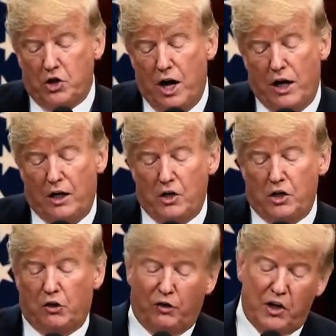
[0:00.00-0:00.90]

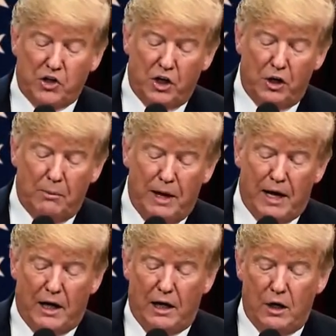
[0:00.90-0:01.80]
challenges facing
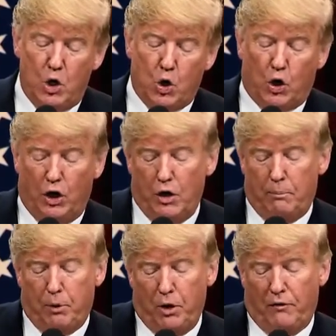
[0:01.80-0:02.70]
humanity, nuclear
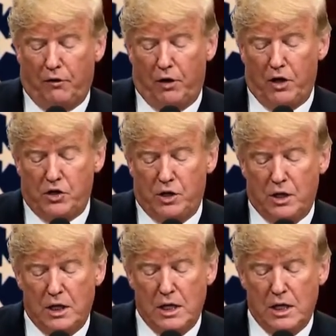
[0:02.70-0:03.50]
proliferation.